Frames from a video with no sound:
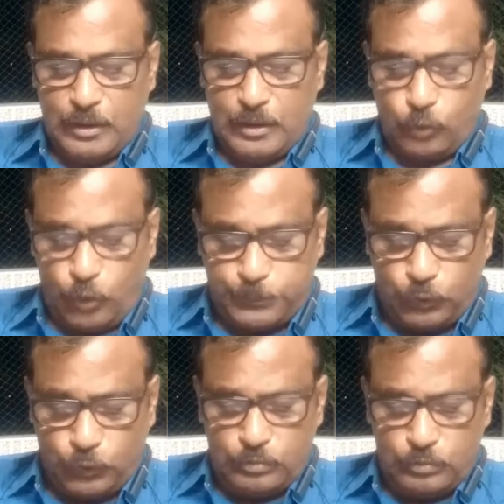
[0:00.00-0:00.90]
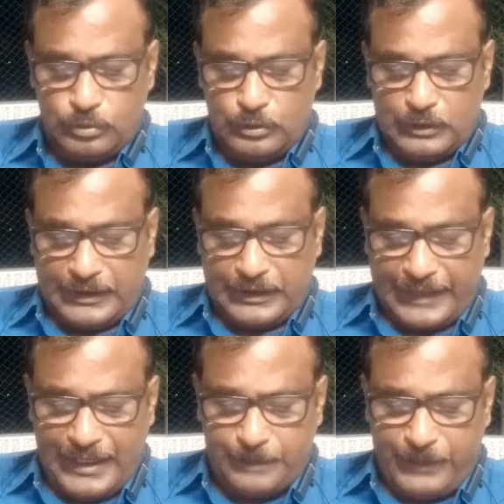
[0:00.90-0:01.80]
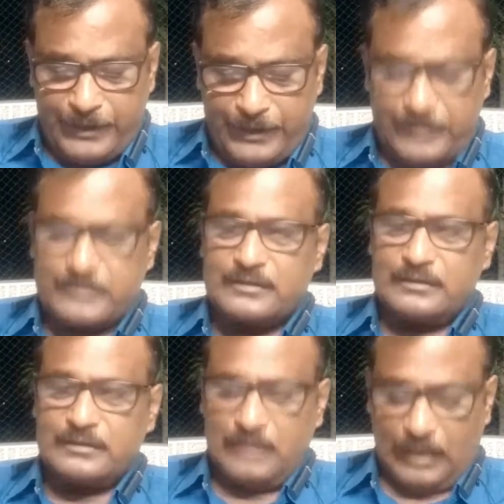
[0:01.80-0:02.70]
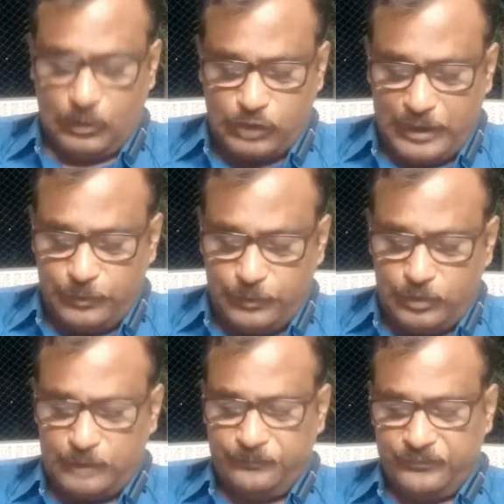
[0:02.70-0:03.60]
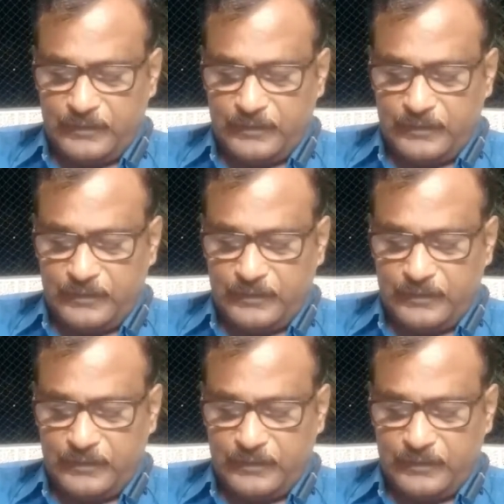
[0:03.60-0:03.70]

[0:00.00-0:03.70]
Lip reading: Group 2, grandparents, householder,